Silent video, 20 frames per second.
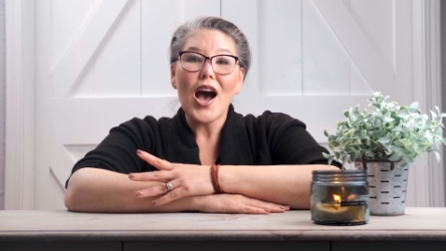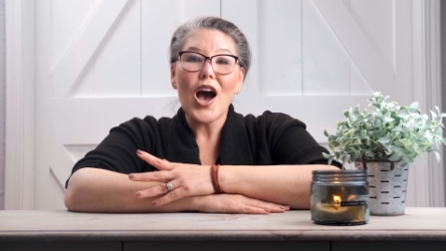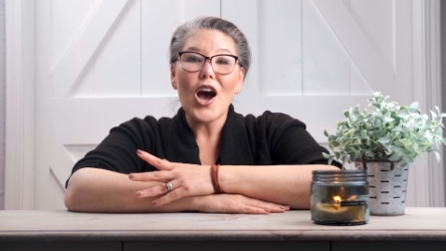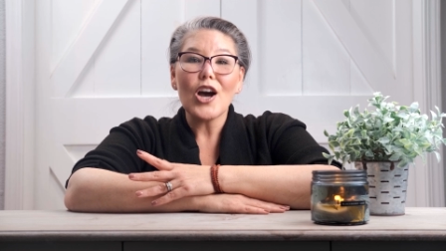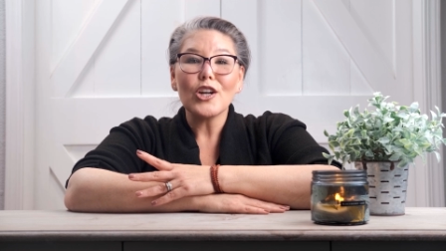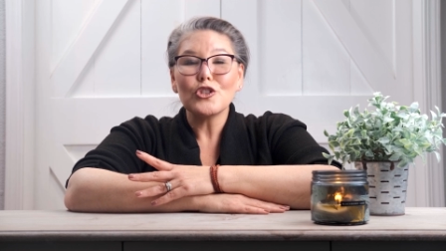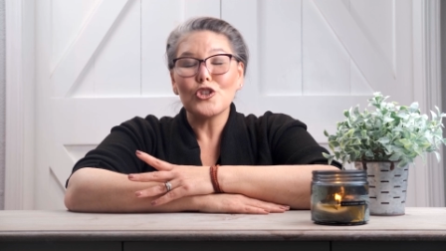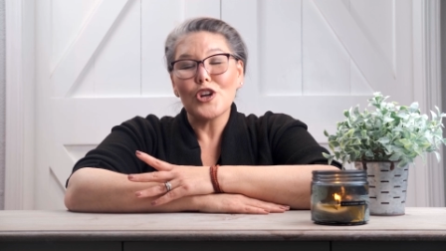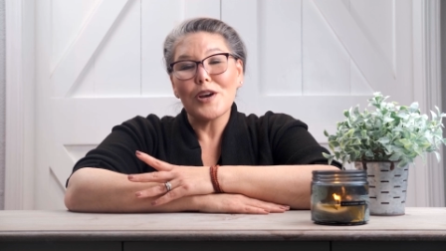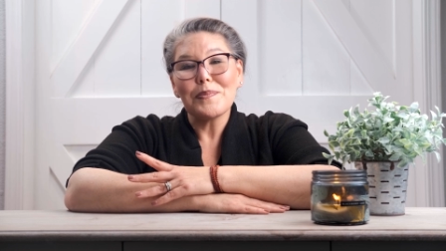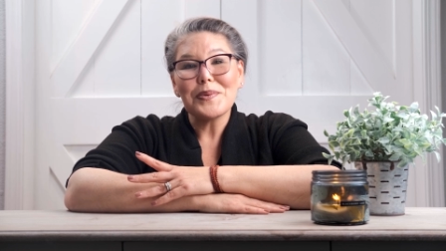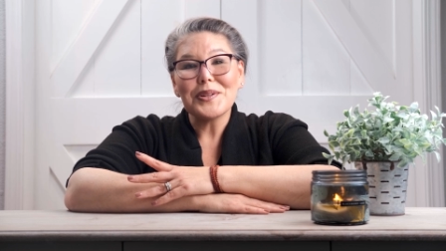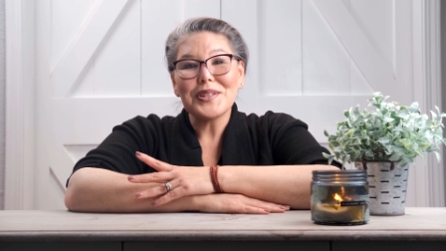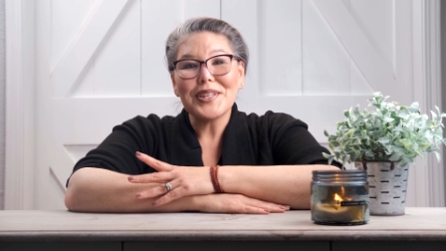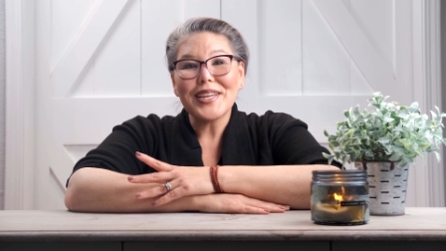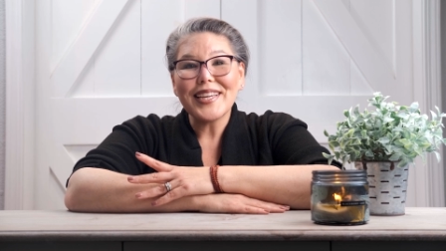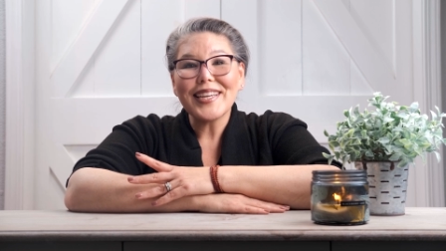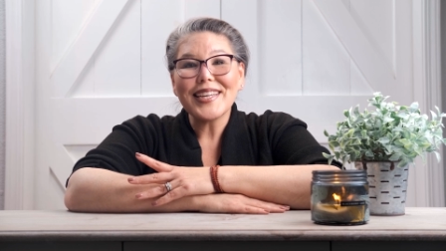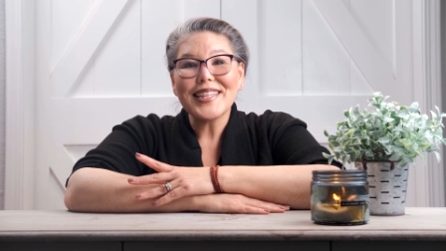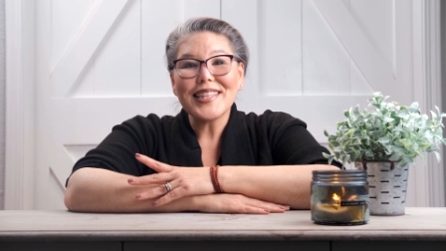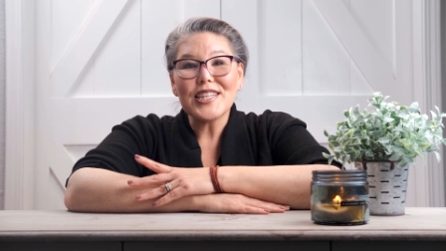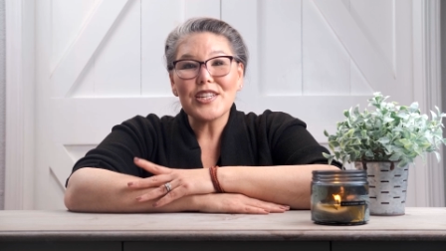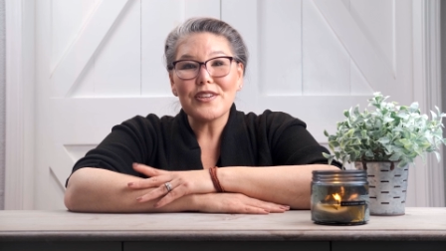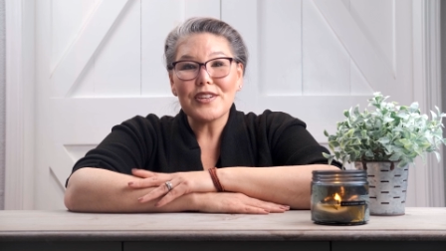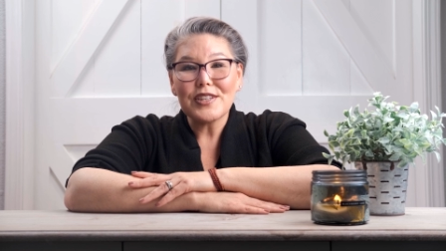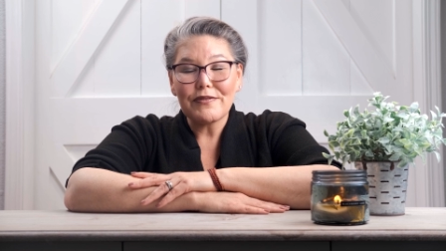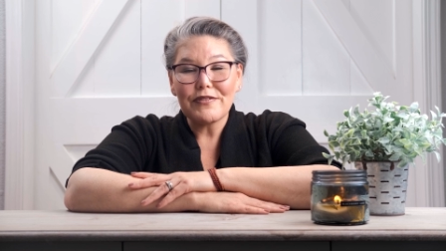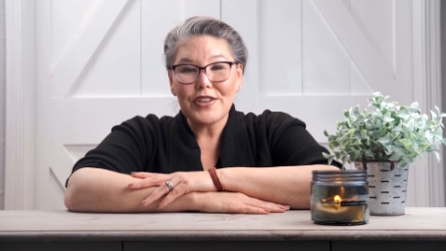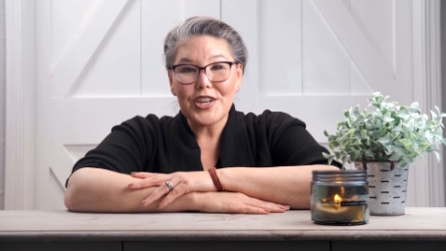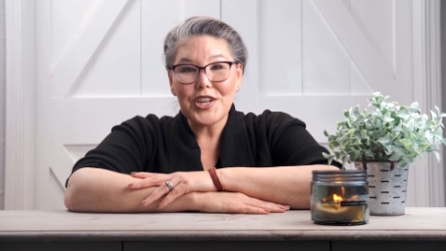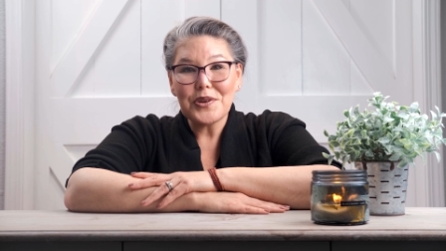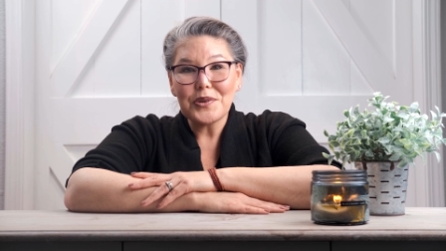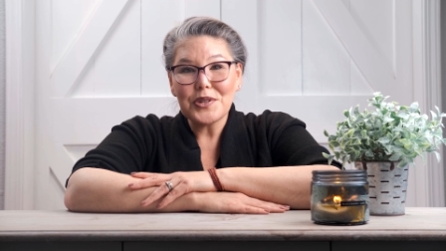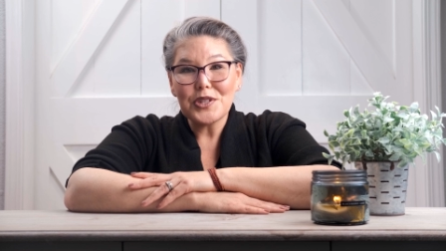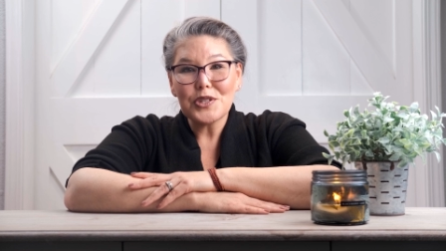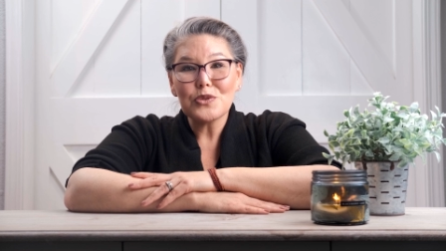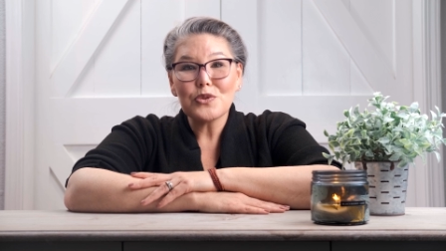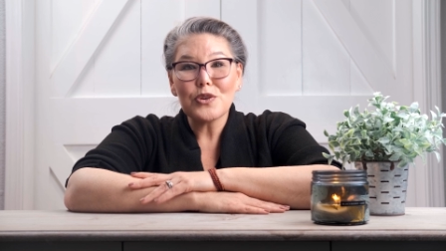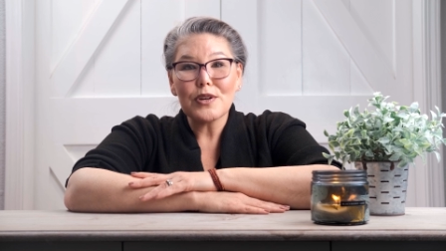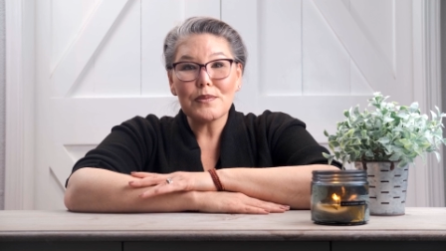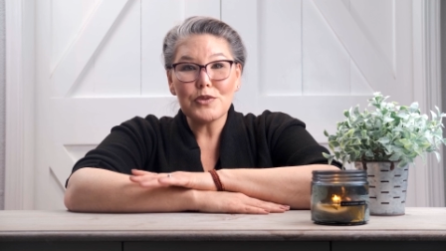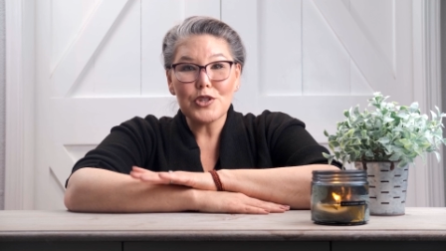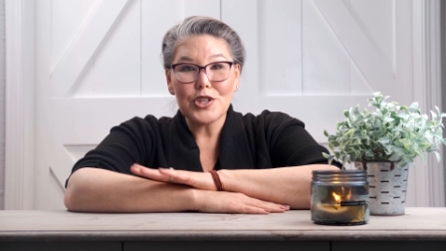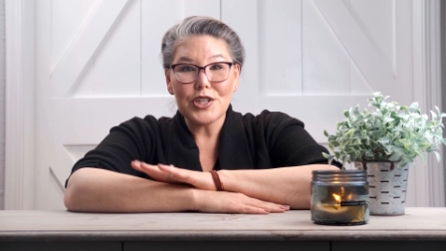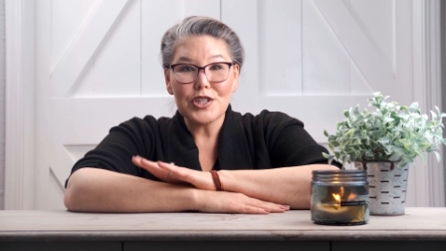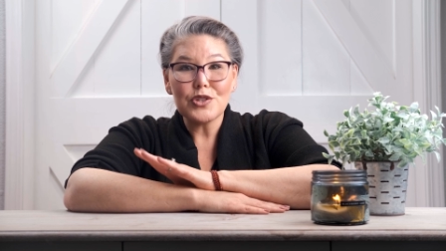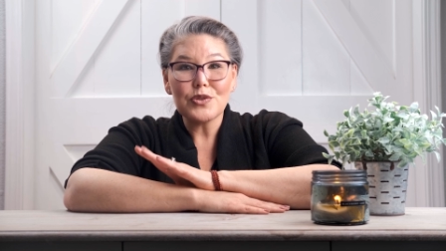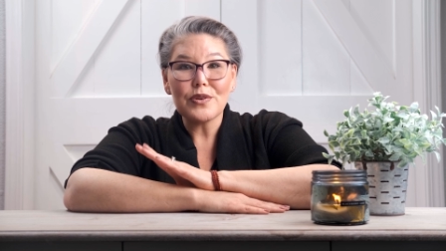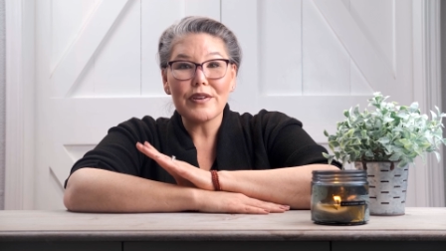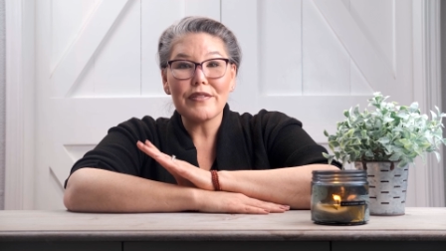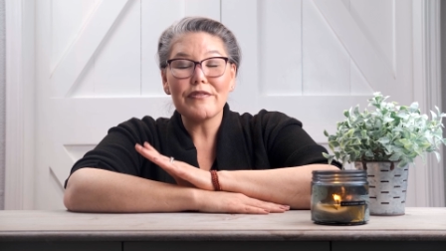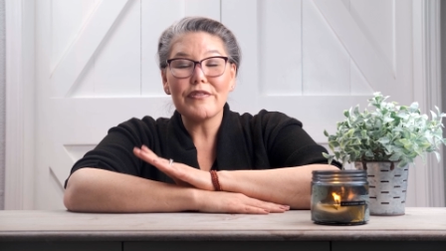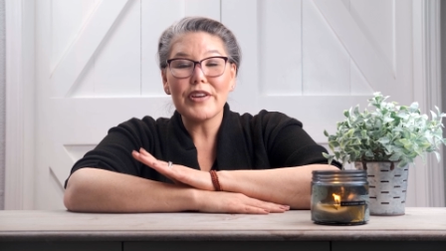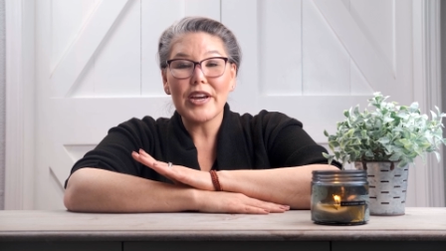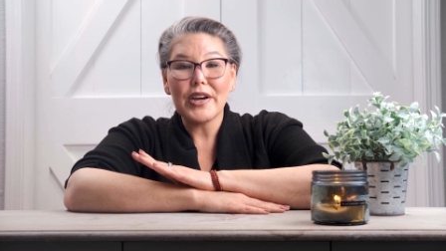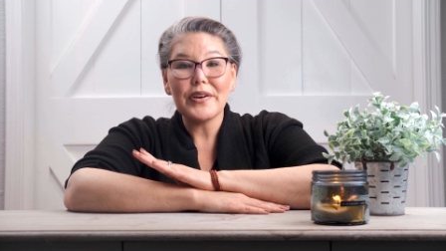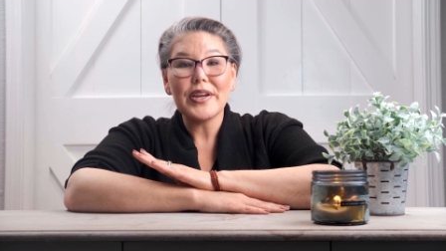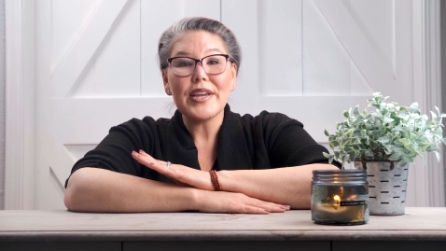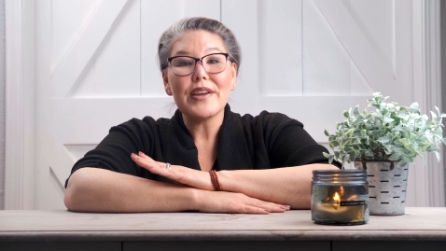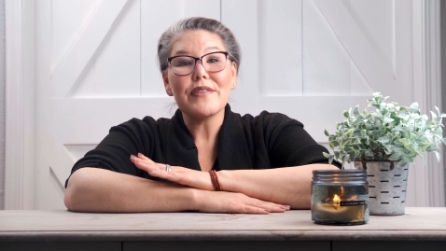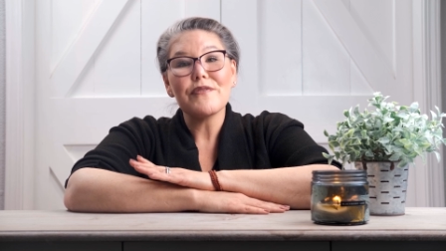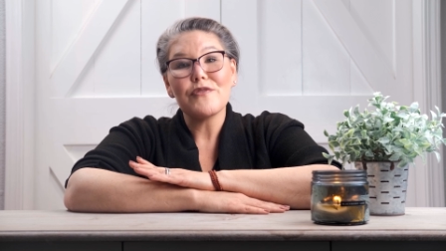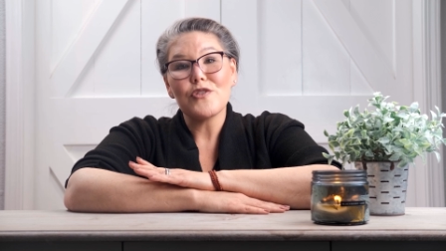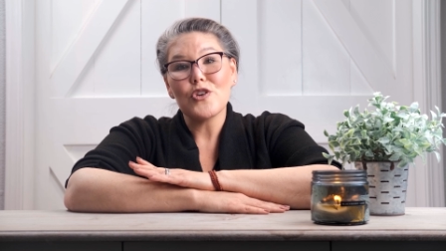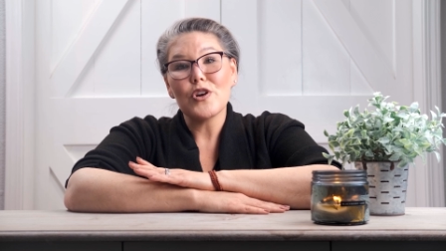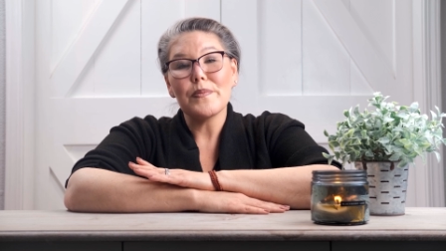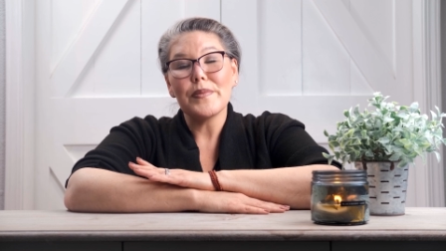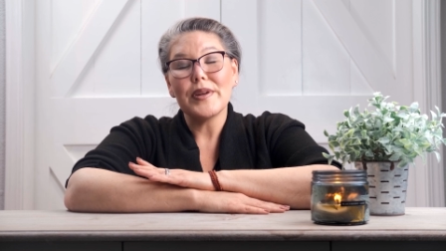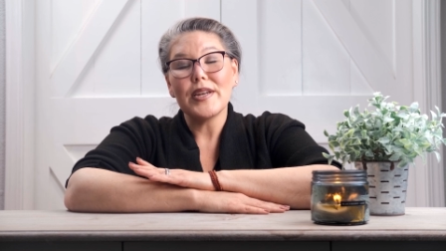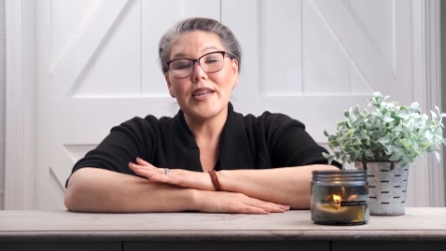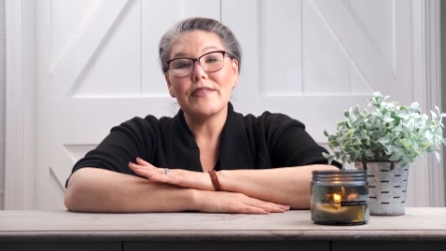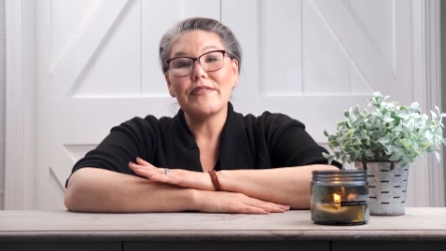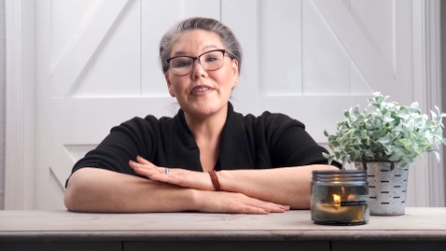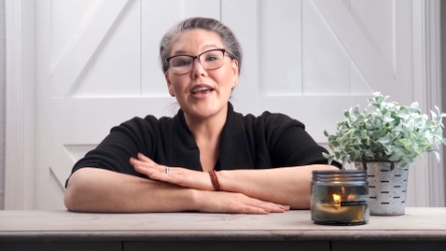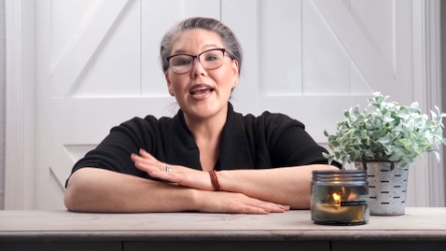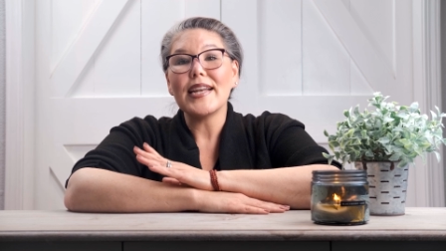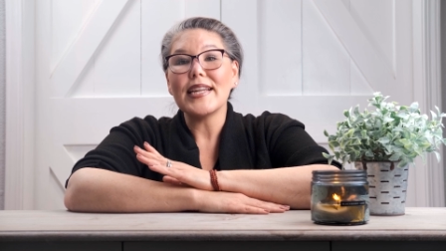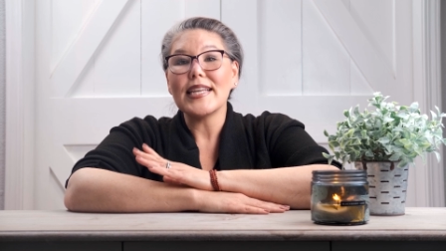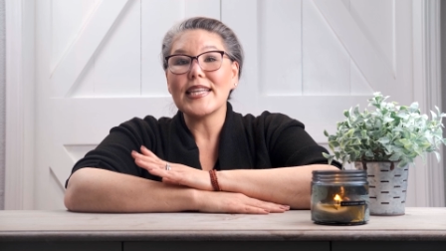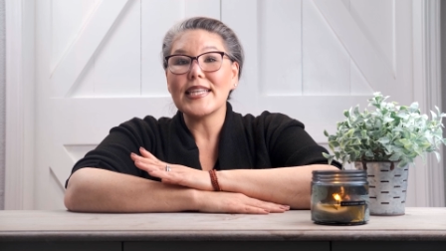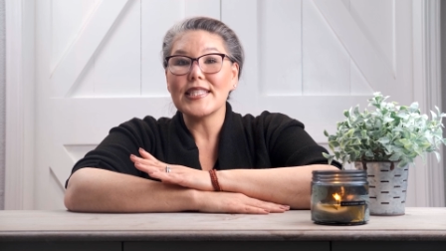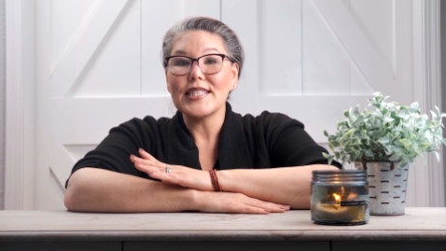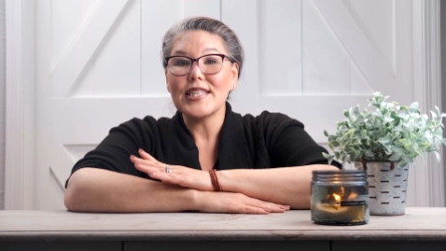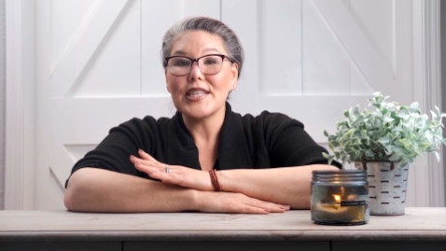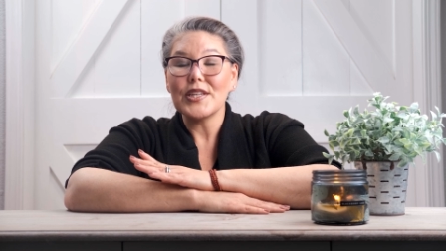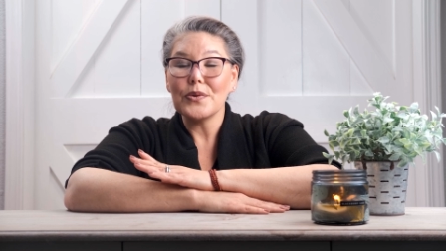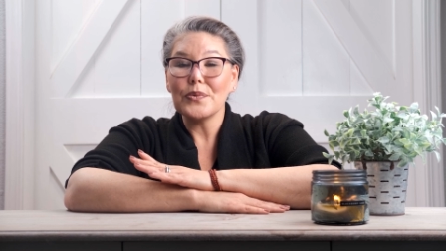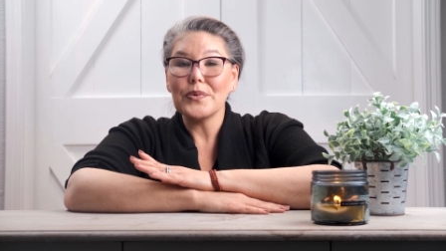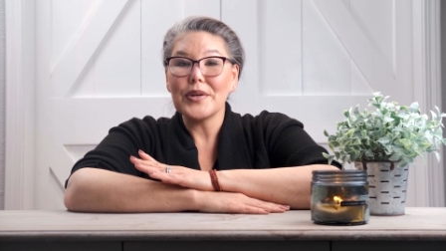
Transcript: I'll drop a link in the video description to a very informative and easy to